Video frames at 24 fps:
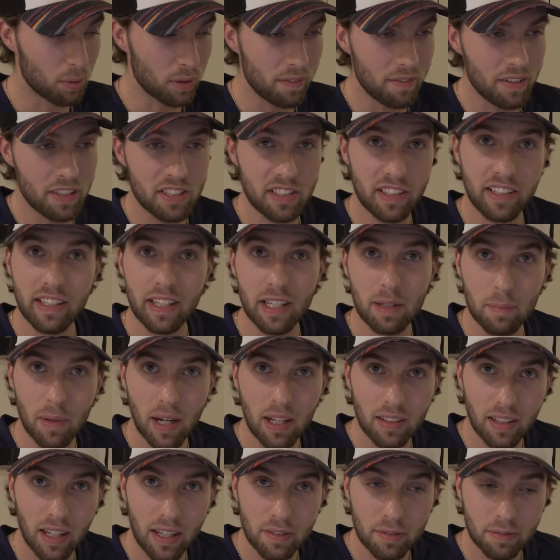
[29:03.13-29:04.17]
previously in
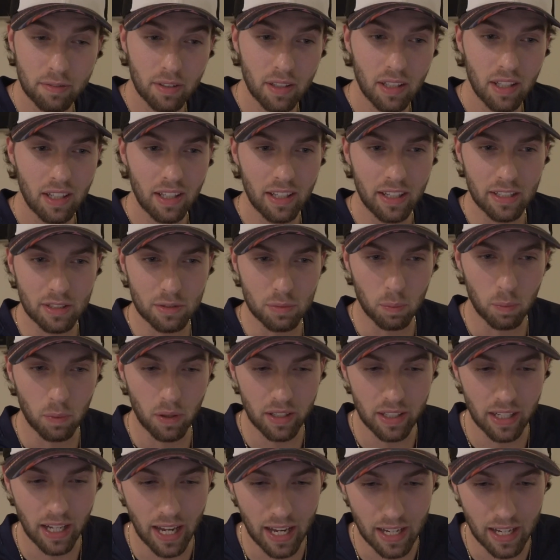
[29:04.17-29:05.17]
my life is what